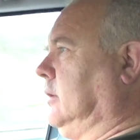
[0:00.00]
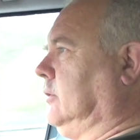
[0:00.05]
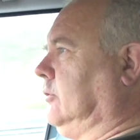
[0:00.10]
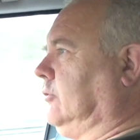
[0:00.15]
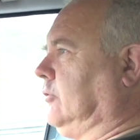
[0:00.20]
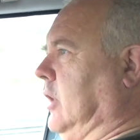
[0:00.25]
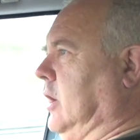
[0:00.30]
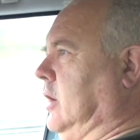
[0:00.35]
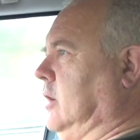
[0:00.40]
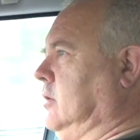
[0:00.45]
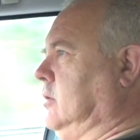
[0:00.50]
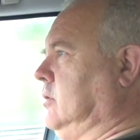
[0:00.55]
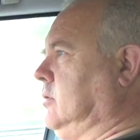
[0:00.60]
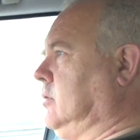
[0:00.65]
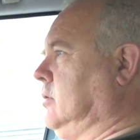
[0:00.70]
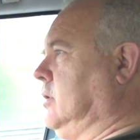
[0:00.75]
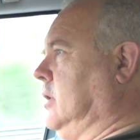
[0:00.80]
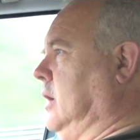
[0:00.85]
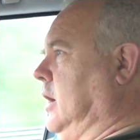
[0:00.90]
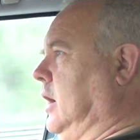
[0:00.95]
So
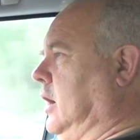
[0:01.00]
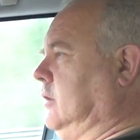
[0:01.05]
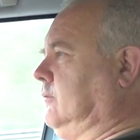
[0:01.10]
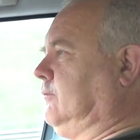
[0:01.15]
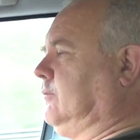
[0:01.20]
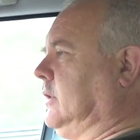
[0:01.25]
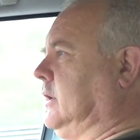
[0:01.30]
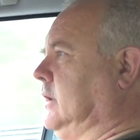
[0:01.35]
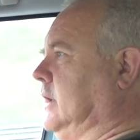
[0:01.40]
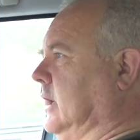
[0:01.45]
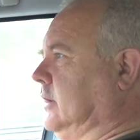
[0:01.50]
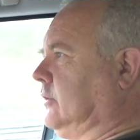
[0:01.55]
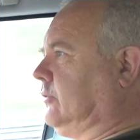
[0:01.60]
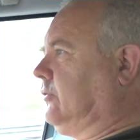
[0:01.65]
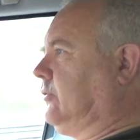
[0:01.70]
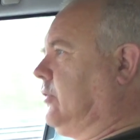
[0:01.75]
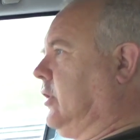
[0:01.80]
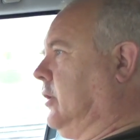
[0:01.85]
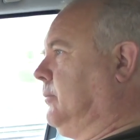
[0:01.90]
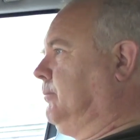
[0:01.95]
hopefully
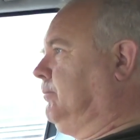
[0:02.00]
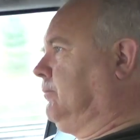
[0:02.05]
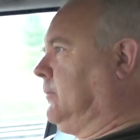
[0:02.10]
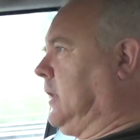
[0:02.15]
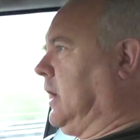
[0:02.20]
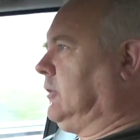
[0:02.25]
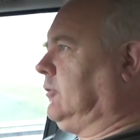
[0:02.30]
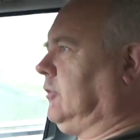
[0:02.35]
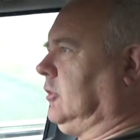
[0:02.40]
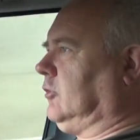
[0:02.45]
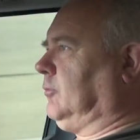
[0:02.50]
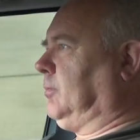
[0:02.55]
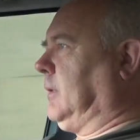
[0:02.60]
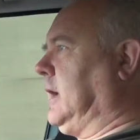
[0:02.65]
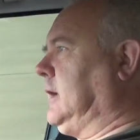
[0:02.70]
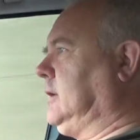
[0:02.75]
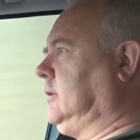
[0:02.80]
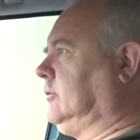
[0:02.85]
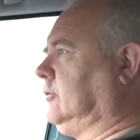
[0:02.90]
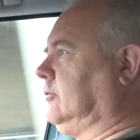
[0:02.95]
that's
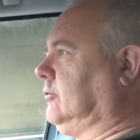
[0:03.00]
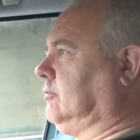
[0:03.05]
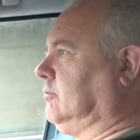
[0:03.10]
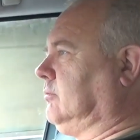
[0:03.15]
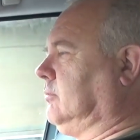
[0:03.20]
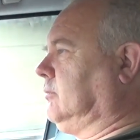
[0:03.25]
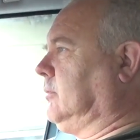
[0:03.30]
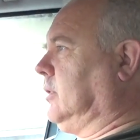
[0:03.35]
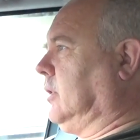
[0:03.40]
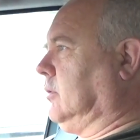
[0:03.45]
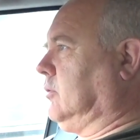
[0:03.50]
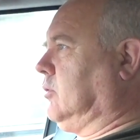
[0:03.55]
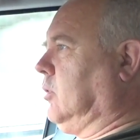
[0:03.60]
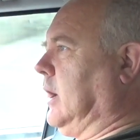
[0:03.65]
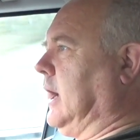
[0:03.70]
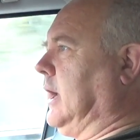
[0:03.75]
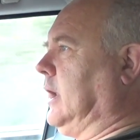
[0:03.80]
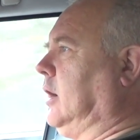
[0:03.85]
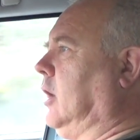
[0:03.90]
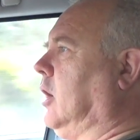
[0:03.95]
explained
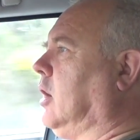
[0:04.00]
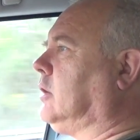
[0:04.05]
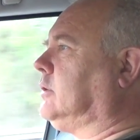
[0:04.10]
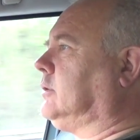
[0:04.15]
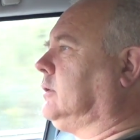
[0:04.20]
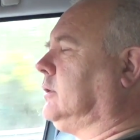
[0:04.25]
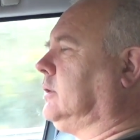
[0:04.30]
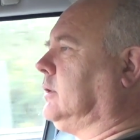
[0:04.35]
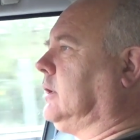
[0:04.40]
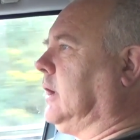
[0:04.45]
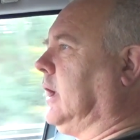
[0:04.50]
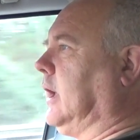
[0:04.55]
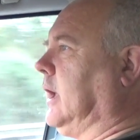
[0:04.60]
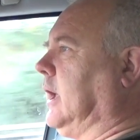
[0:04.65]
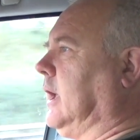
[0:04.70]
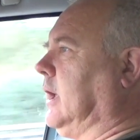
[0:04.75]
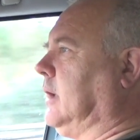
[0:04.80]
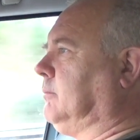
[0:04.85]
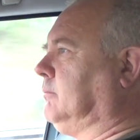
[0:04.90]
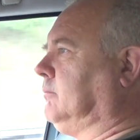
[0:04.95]
quite a lot,
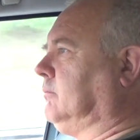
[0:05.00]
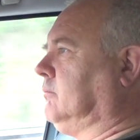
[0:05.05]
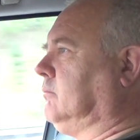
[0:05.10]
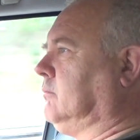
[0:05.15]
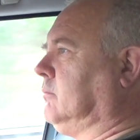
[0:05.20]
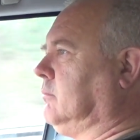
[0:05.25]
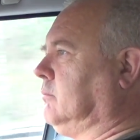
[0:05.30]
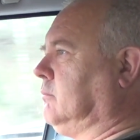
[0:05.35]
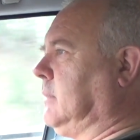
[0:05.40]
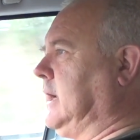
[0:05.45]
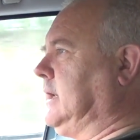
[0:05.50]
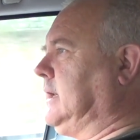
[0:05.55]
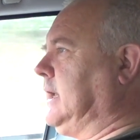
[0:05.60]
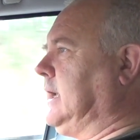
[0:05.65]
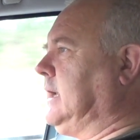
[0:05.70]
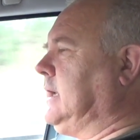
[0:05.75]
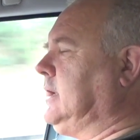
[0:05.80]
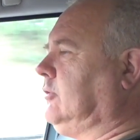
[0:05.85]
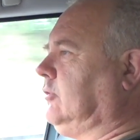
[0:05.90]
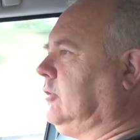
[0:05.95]
made
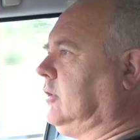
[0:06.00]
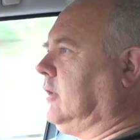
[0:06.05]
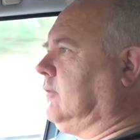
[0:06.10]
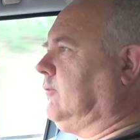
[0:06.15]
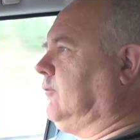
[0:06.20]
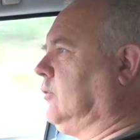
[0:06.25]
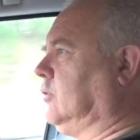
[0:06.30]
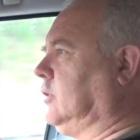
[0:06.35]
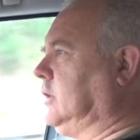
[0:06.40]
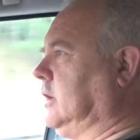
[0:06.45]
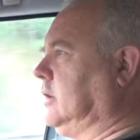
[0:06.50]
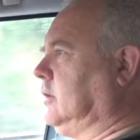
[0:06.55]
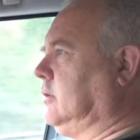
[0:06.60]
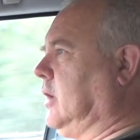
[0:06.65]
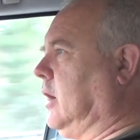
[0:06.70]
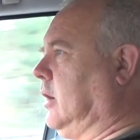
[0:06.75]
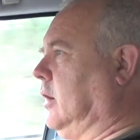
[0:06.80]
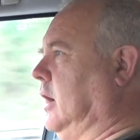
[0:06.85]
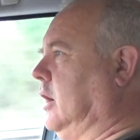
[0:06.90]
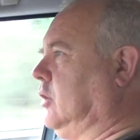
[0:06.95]
it easier for you.
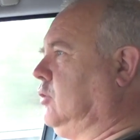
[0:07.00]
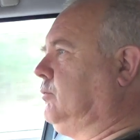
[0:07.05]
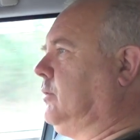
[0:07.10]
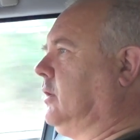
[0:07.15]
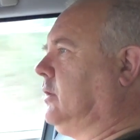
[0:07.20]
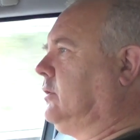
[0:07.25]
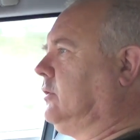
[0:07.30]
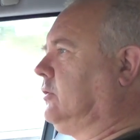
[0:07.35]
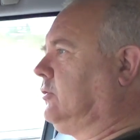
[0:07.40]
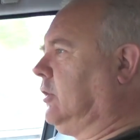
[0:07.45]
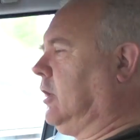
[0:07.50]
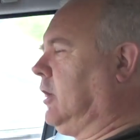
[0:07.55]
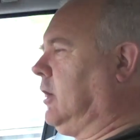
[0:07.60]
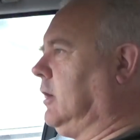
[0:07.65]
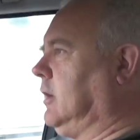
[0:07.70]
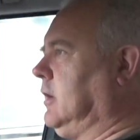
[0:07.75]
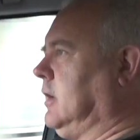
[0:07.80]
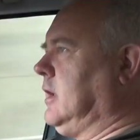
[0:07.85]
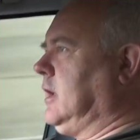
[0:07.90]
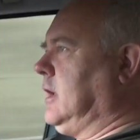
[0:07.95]
I hope
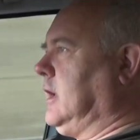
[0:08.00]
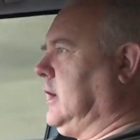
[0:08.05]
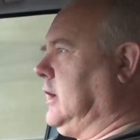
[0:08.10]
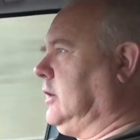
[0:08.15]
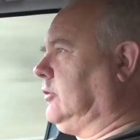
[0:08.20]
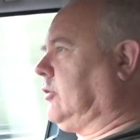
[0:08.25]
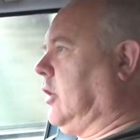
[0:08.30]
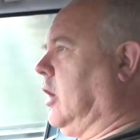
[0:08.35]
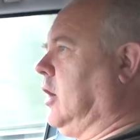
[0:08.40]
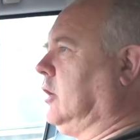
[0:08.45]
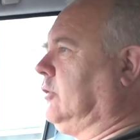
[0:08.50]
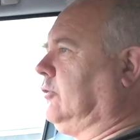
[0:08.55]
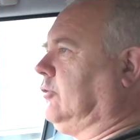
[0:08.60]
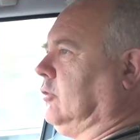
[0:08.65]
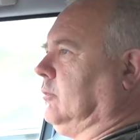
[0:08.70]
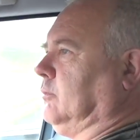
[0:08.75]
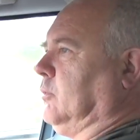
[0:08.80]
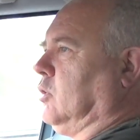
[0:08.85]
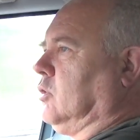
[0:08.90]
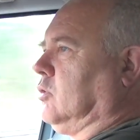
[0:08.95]
that it's
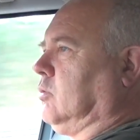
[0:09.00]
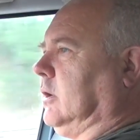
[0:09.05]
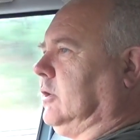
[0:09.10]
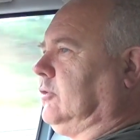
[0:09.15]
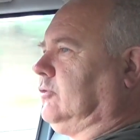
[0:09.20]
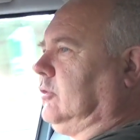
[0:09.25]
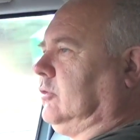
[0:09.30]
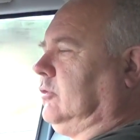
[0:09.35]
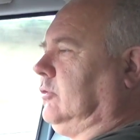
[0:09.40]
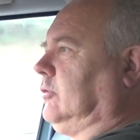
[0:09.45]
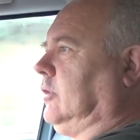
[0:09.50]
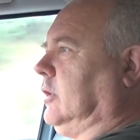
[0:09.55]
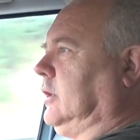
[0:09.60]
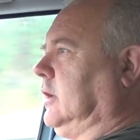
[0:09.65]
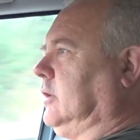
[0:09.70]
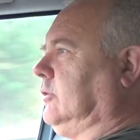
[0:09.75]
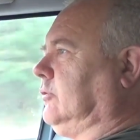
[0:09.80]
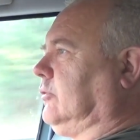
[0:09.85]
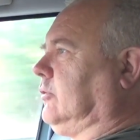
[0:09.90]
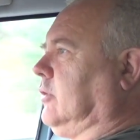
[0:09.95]
answered more questions than
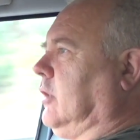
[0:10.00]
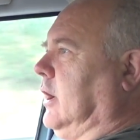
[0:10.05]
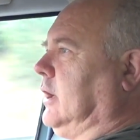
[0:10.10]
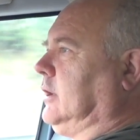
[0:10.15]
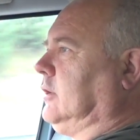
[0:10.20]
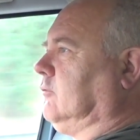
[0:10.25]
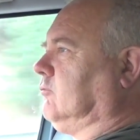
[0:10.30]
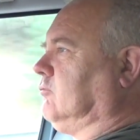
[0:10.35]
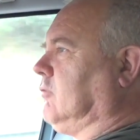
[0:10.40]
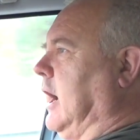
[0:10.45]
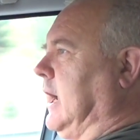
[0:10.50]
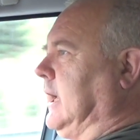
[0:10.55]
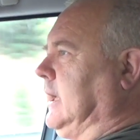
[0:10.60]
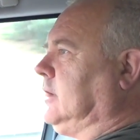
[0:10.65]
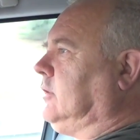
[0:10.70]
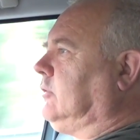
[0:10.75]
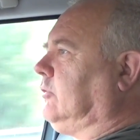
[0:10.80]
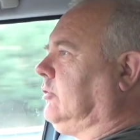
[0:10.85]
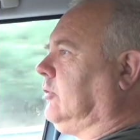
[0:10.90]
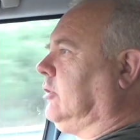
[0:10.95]
it's kind of
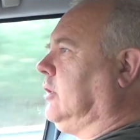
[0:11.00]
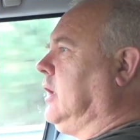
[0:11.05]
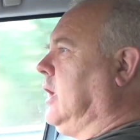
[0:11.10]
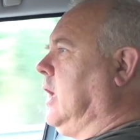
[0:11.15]
raised.